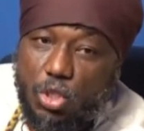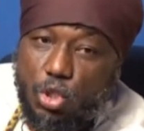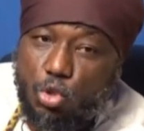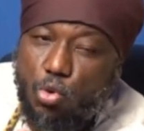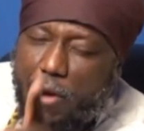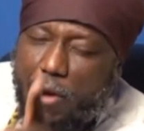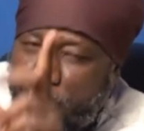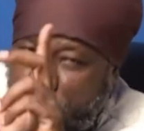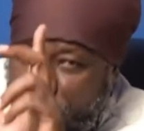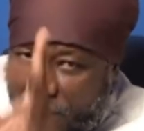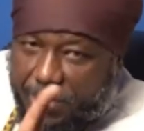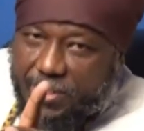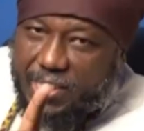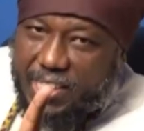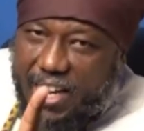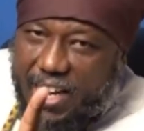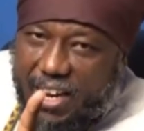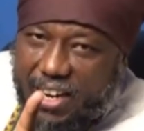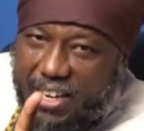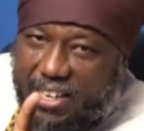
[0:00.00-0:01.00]
So I felt
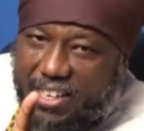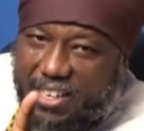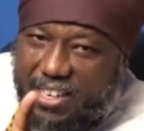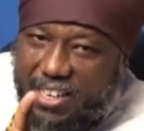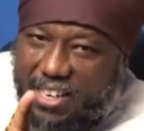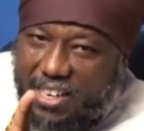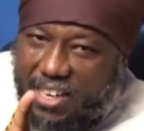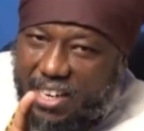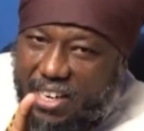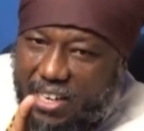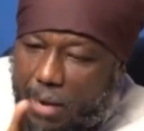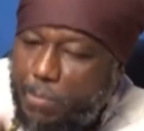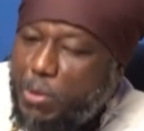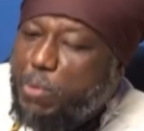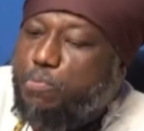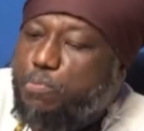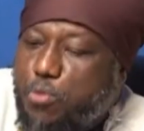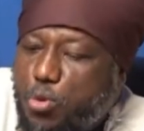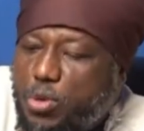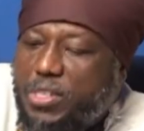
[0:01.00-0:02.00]
say, let
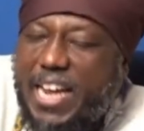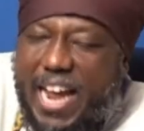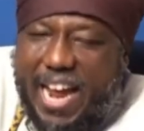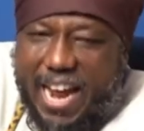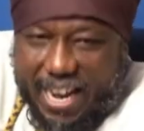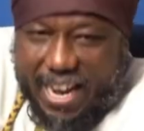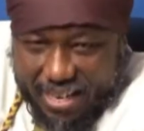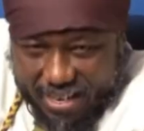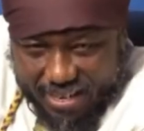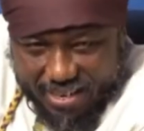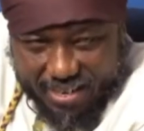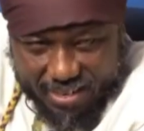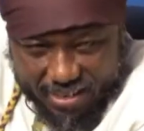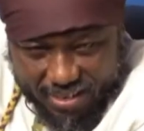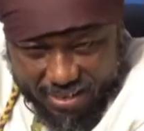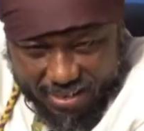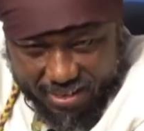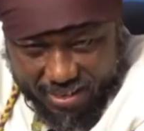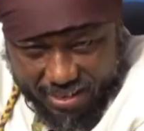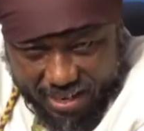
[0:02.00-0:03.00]
me put her
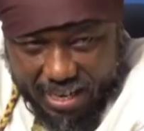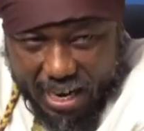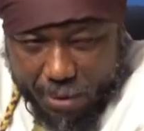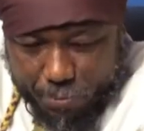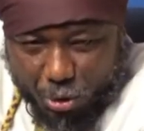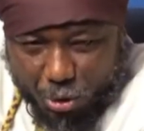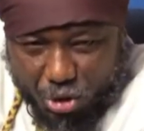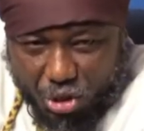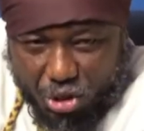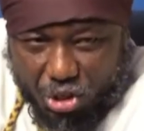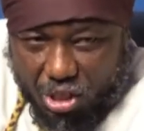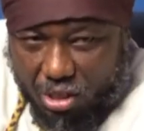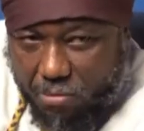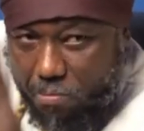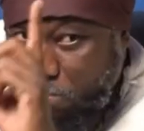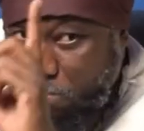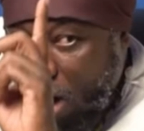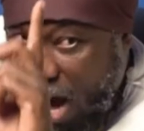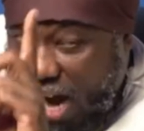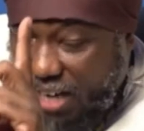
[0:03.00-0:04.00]
in a
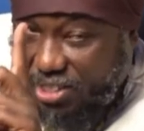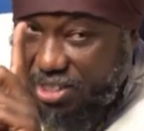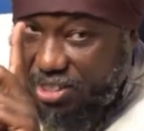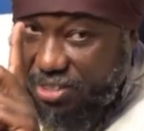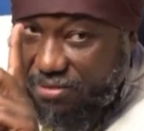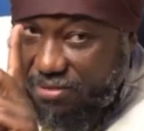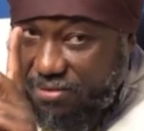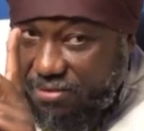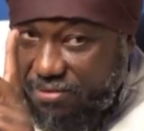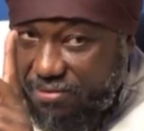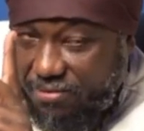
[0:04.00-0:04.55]
position. But